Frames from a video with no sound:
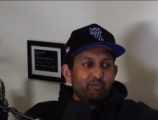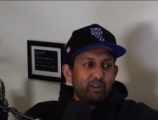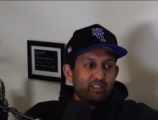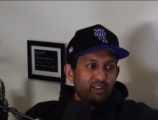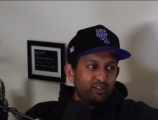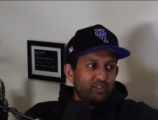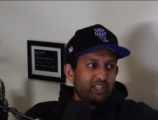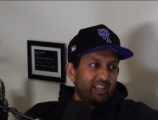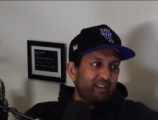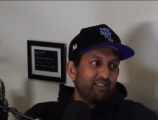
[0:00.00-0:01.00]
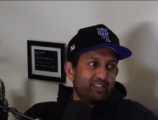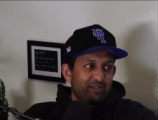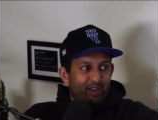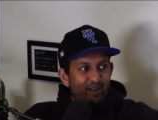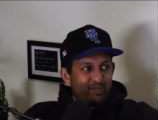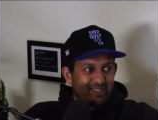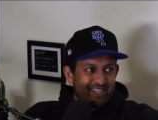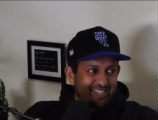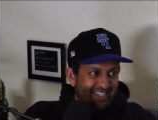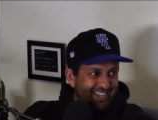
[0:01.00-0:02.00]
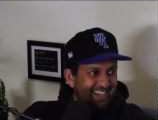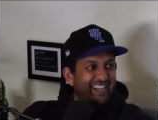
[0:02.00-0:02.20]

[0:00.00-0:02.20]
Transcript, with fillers: Riddler, sit down. Let's have a conversation. Sit down.